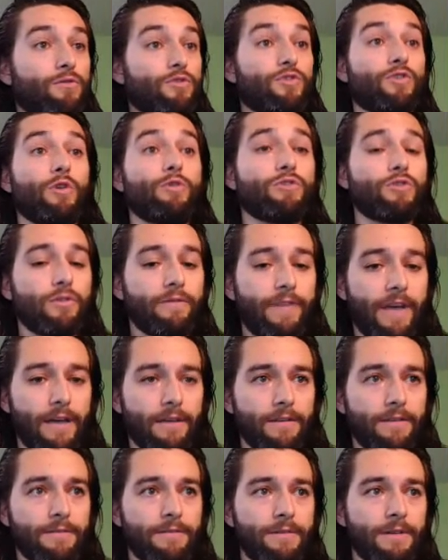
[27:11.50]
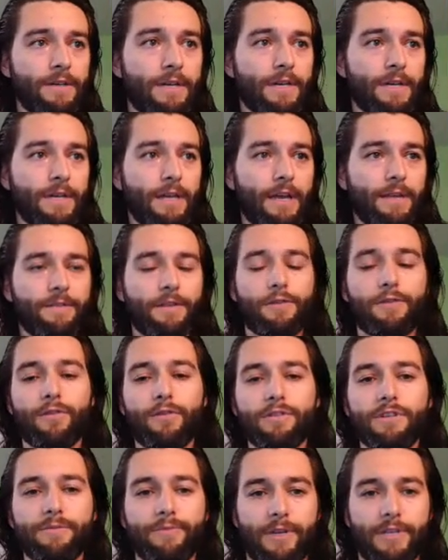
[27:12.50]
social value. And the
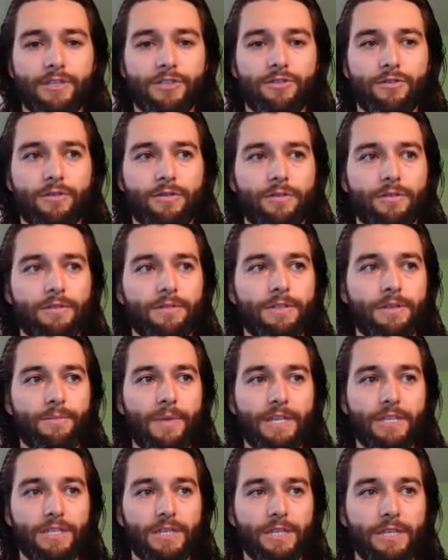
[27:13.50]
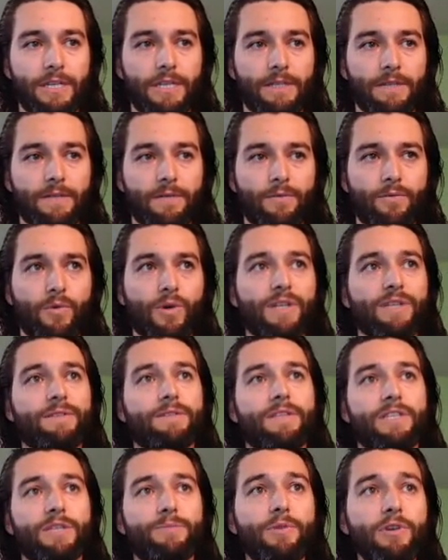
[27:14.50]
third dimension is what is
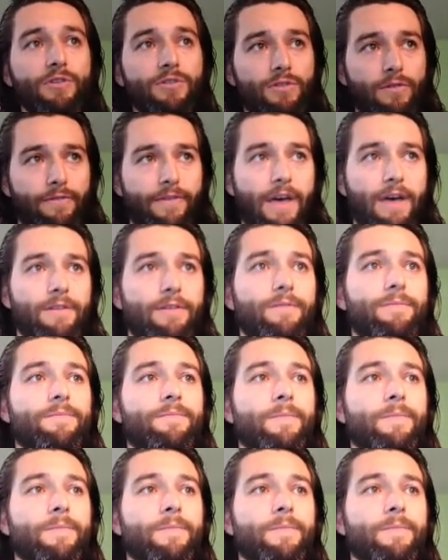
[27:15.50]
the spiritual value.